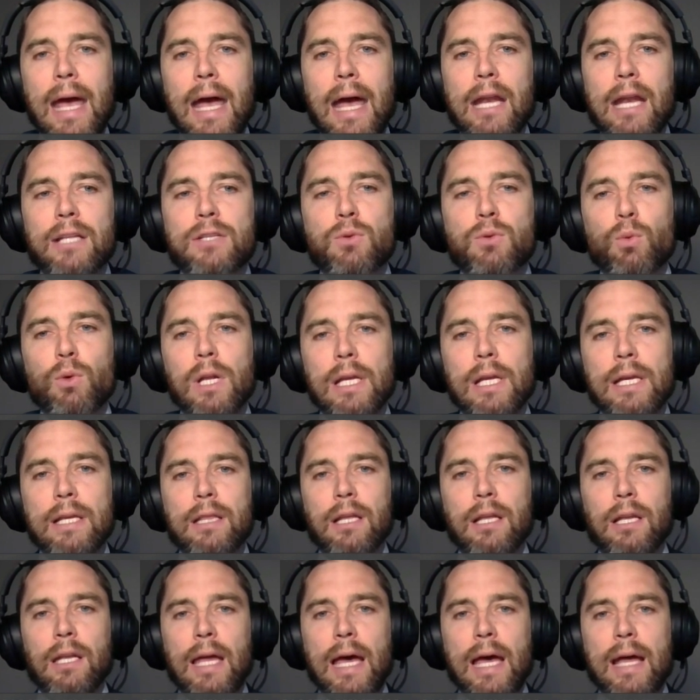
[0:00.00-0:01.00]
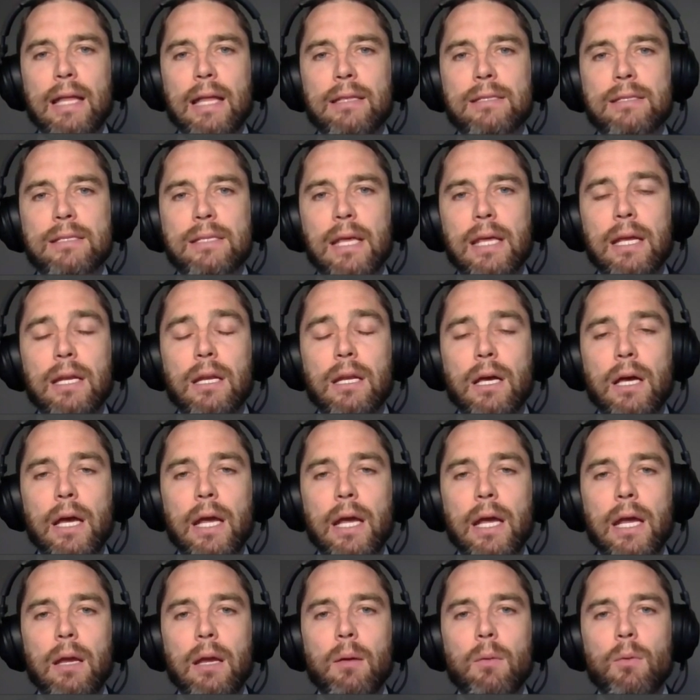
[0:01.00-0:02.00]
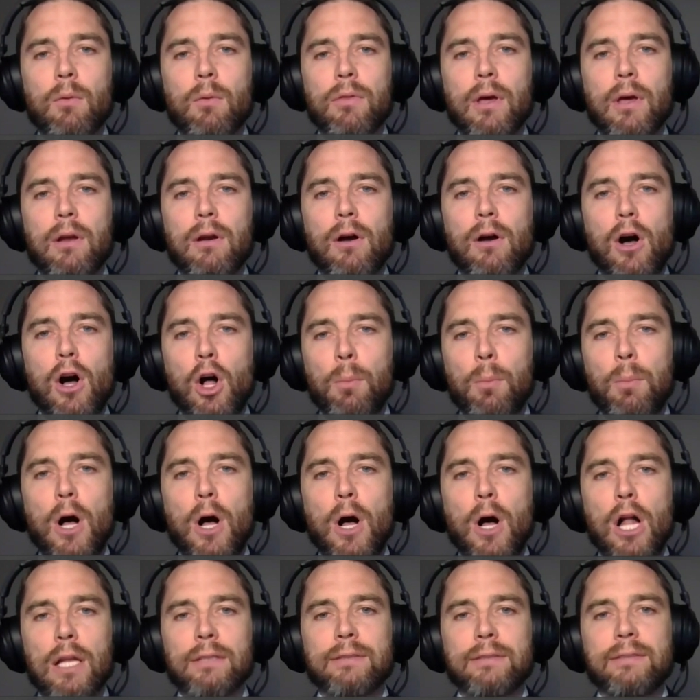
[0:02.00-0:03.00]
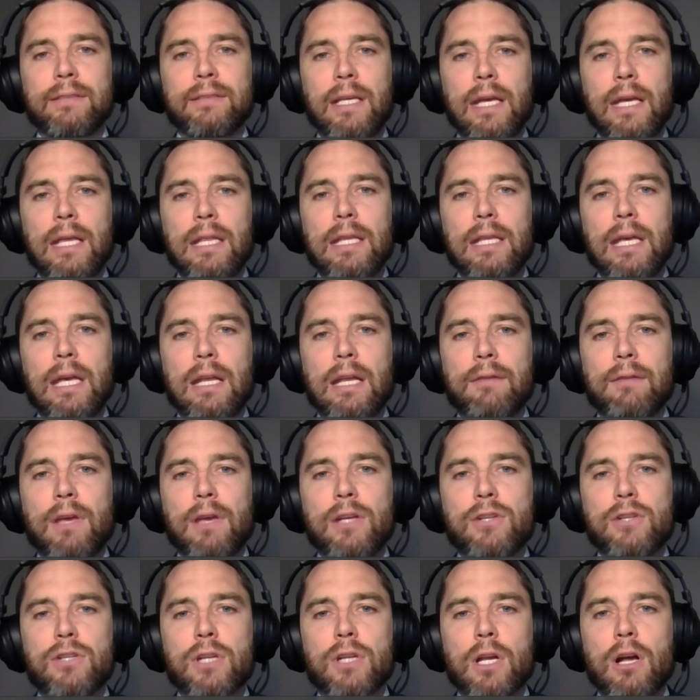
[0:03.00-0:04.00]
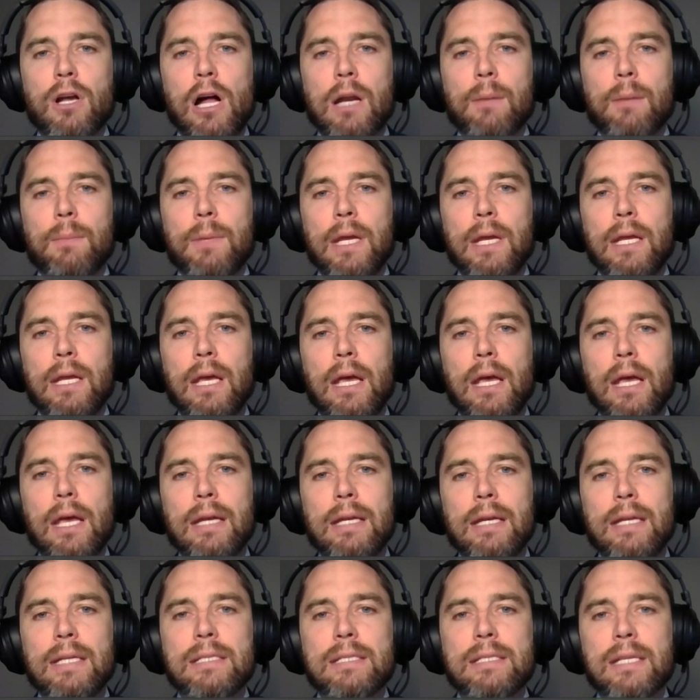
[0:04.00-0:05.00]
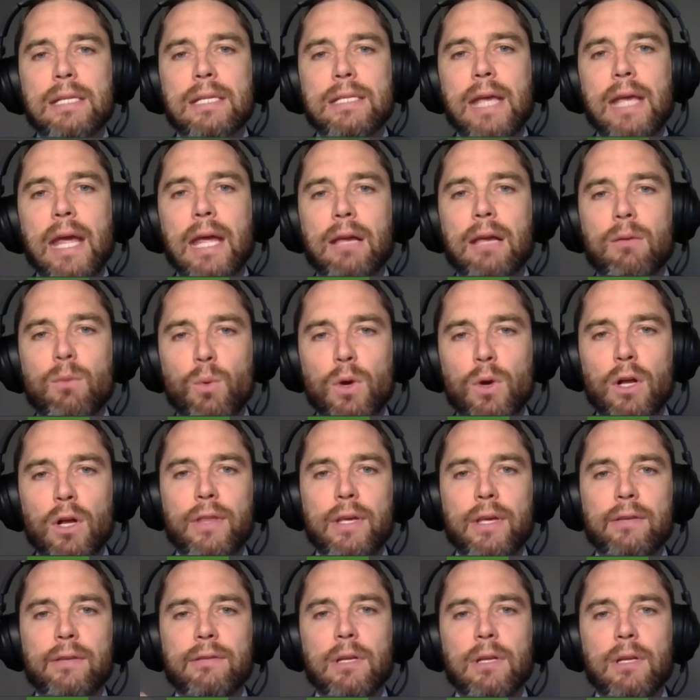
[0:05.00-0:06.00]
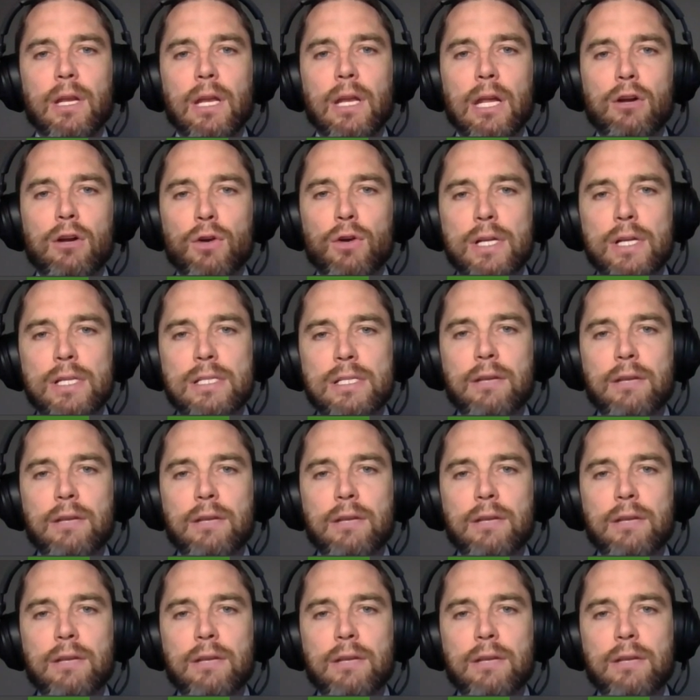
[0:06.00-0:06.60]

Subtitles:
And it's really the lens that all policy in the innovation economy needs to take. Will this increase